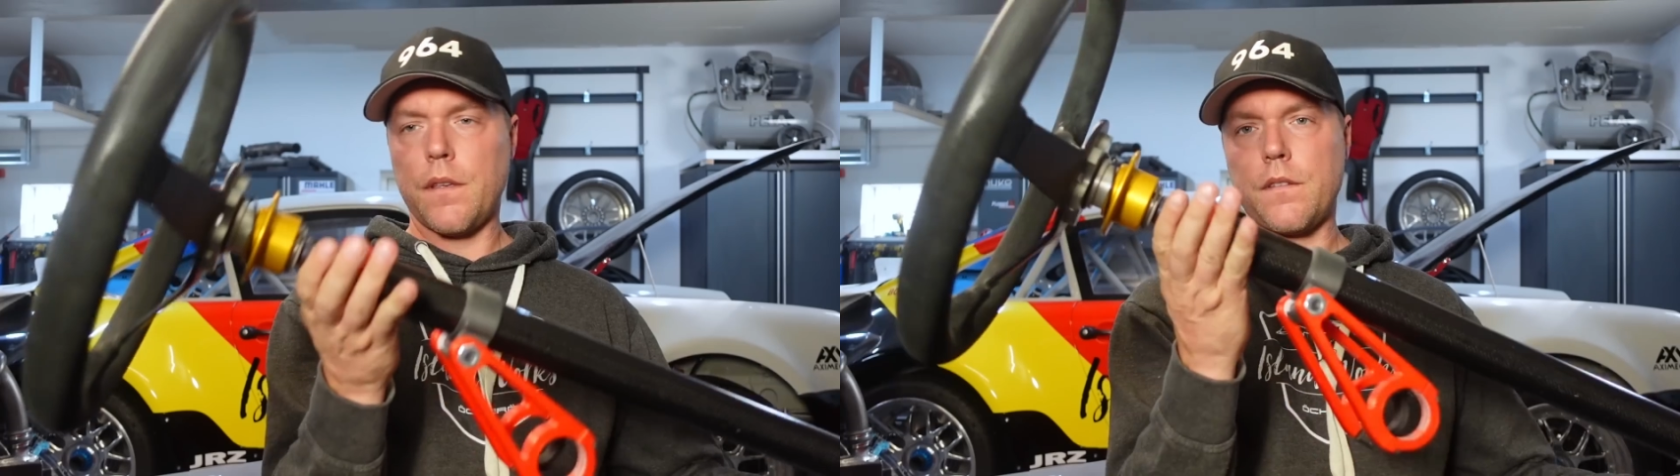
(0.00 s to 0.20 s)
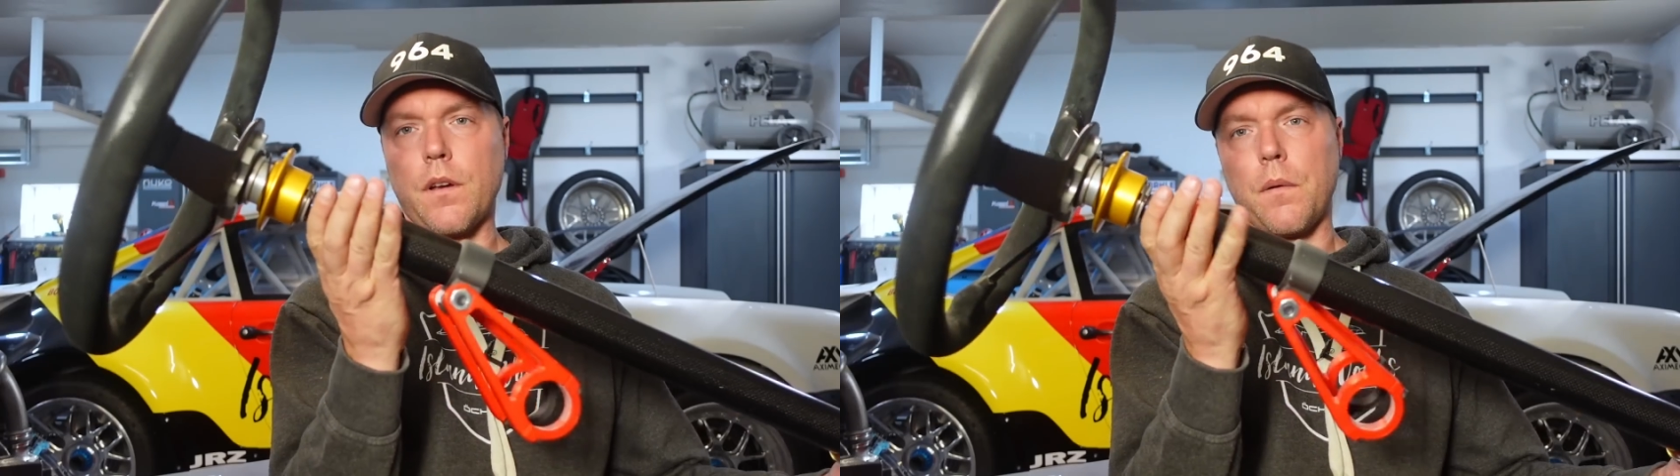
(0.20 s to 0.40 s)

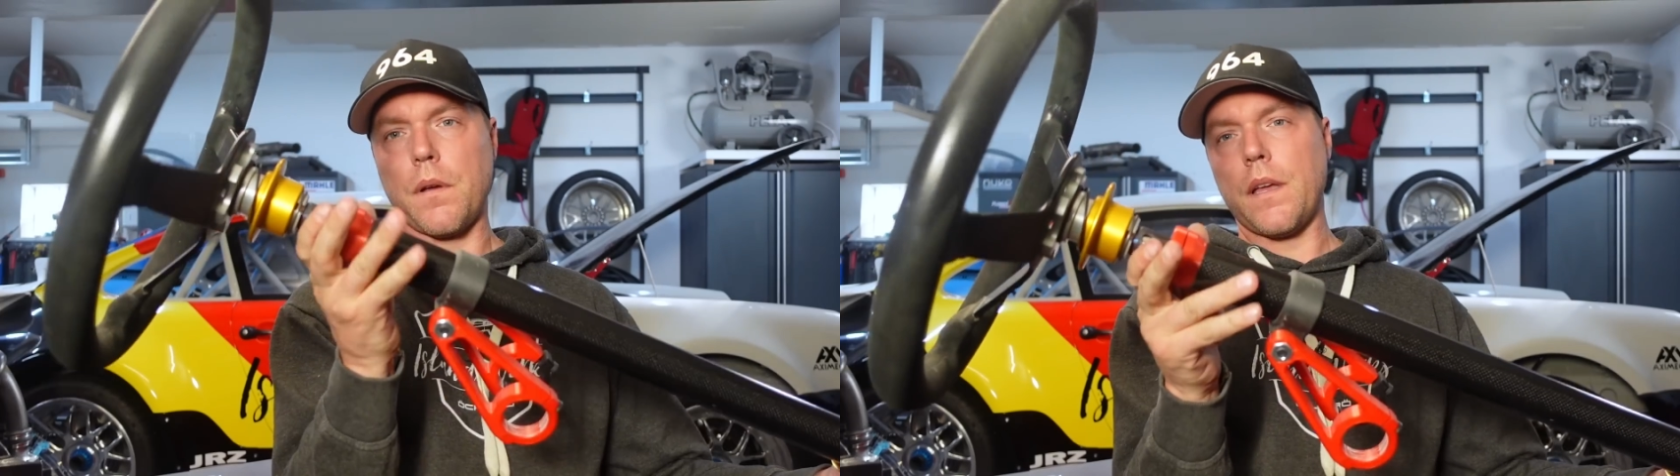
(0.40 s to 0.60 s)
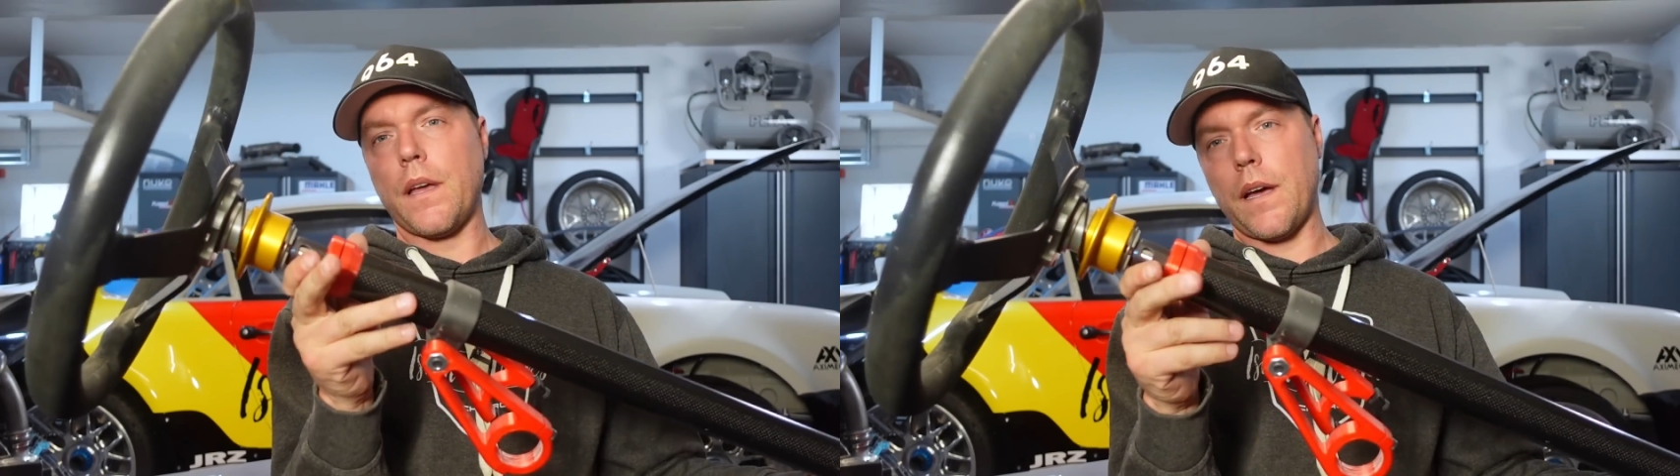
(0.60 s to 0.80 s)

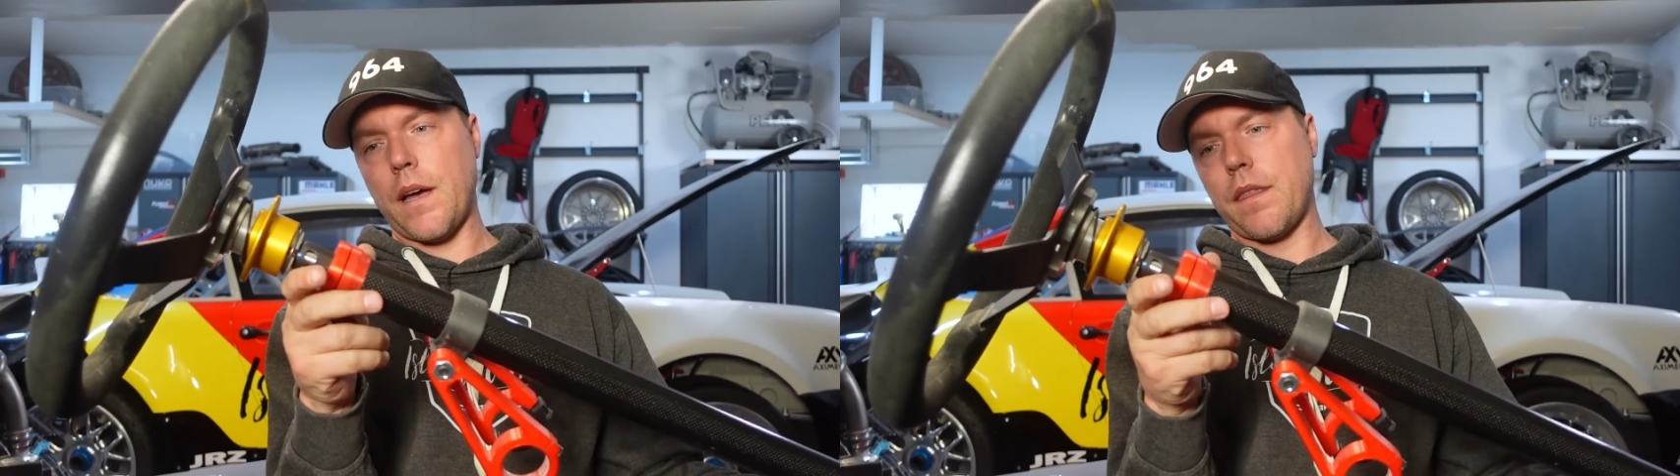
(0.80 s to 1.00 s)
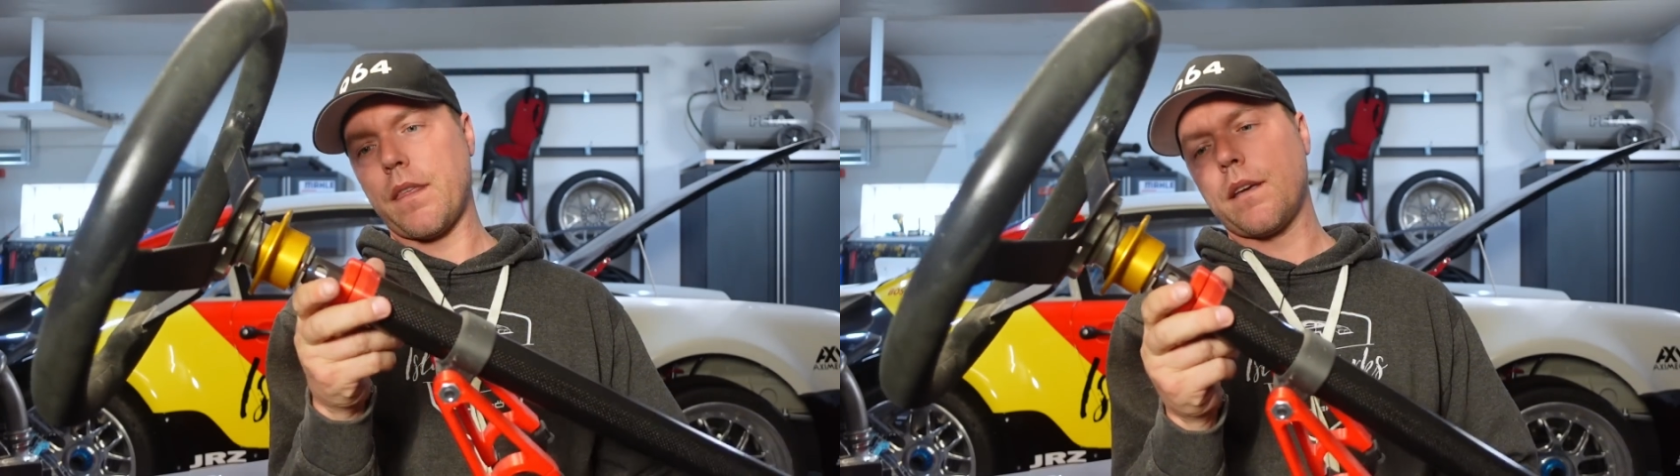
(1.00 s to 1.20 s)
So
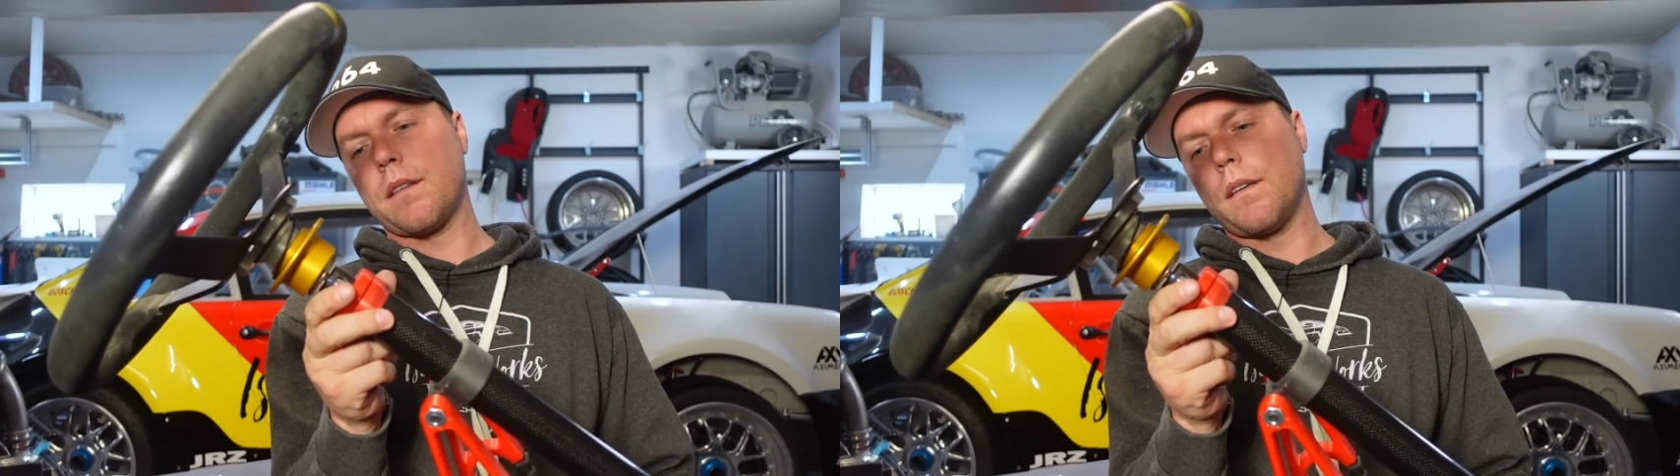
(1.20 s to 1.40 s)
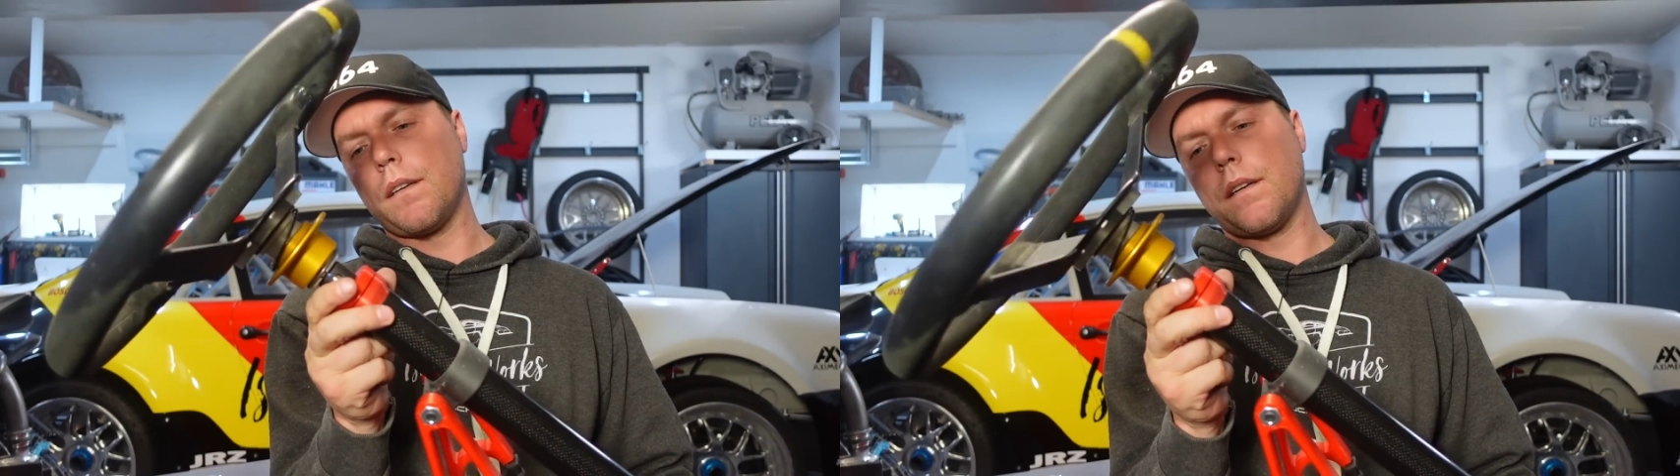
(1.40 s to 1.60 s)
I
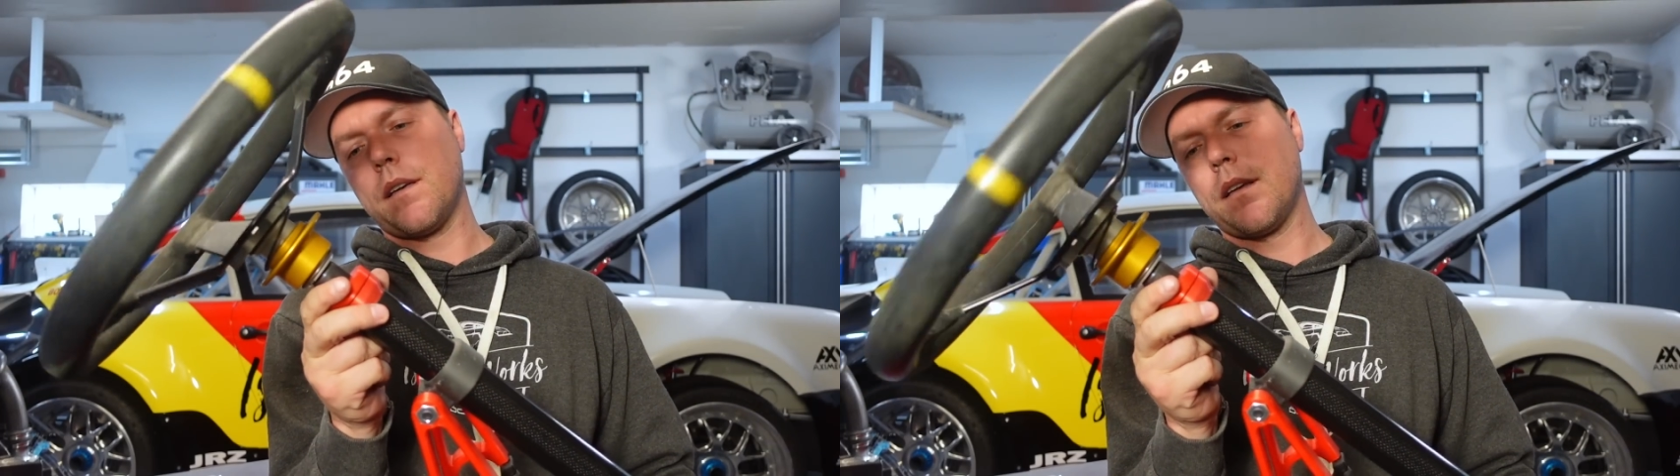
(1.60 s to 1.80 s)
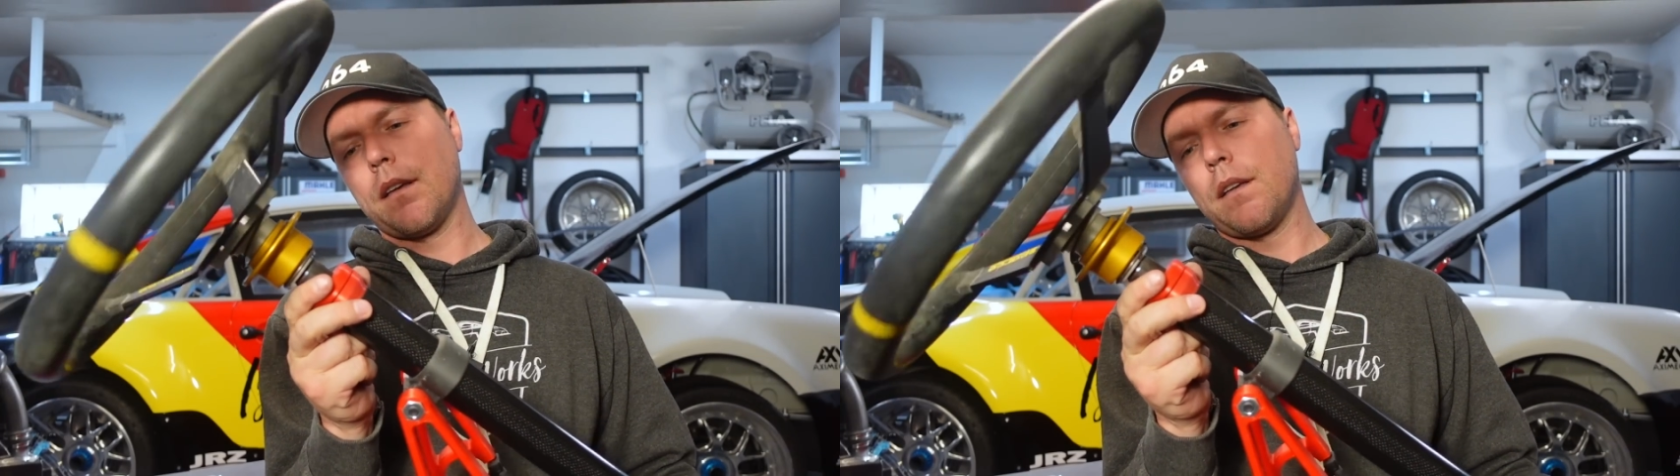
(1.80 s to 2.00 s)
think the